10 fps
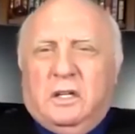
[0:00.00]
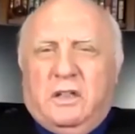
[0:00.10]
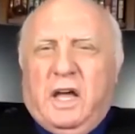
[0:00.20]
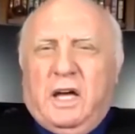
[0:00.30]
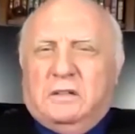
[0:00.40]

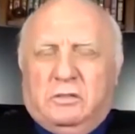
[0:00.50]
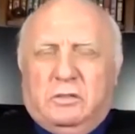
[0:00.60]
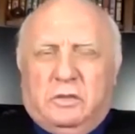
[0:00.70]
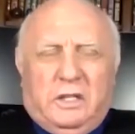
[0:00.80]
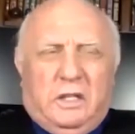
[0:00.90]
That
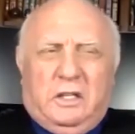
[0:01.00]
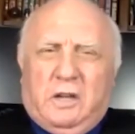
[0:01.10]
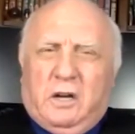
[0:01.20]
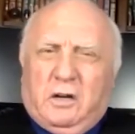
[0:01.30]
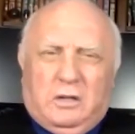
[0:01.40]
really
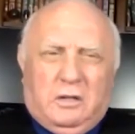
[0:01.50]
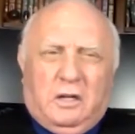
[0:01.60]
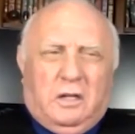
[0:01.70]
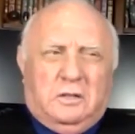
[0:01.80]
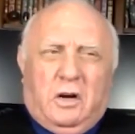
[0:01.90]

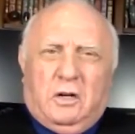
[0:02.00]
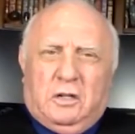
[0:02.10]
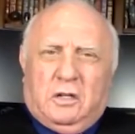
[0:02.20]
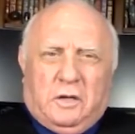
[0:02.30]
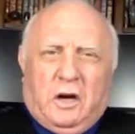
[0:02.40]

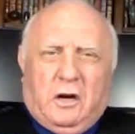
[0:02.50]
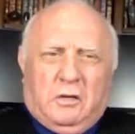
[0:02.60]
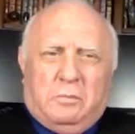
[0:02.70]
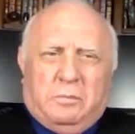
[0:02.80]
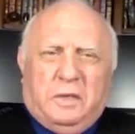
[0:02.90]

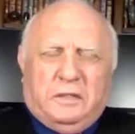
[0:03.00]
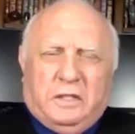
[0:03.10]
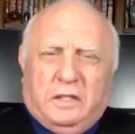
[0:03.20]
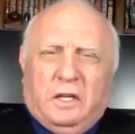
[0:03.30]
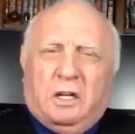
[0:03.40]
our
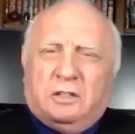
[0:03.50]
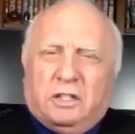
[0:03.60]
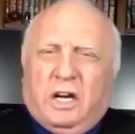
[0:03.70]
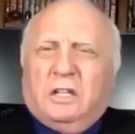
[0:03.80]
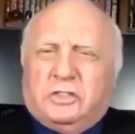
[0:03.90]
ability
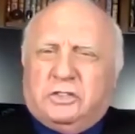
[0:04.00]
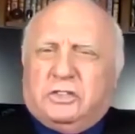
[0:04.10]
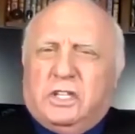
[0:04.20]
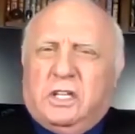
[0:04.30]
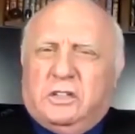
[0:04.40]
to
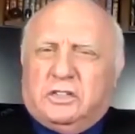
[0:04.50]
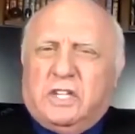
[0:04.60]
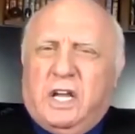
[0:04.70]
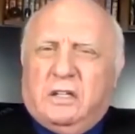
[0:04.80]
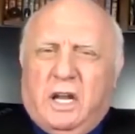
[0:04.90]
consciously
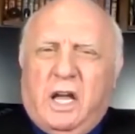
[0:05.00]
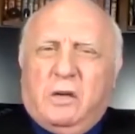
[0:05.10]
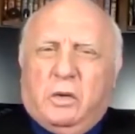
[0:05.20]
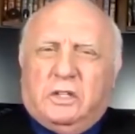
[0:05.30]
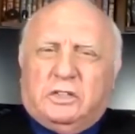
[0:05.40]
understand
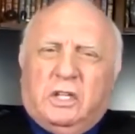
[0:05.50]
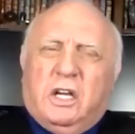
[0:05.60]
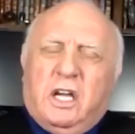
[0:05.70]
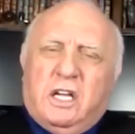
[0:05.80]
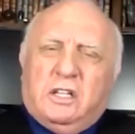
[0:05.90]
language
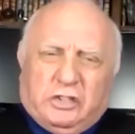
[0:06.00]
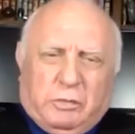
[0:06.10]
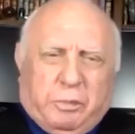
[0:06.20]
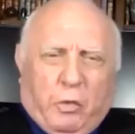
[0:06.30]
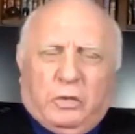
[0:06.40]
is
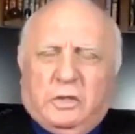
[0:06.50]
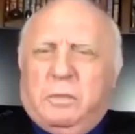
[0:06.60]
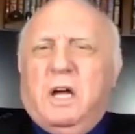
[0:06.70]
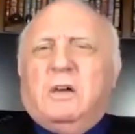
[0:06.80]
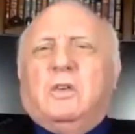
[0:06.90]

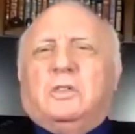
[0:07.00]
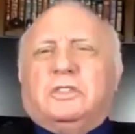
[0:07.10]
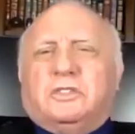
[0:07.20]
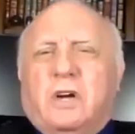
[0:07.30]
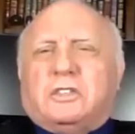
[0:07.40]
supported by a whole
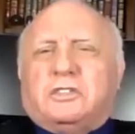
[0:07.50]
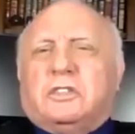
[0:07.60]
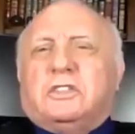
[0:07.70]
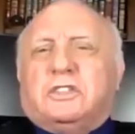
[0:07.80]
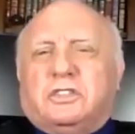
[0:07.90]

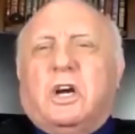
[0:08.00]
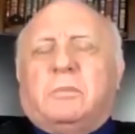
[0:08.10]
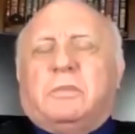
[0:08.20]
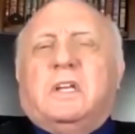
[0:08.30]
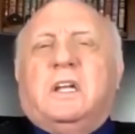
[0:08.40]
structure as
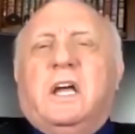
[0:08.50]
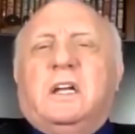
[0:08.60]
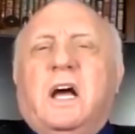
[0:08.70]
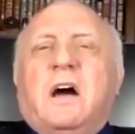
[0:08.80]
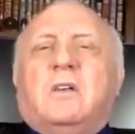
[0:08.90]
Chomsky
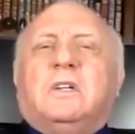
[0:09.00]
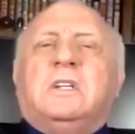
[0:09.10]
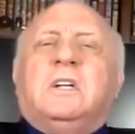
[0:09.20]
laid out,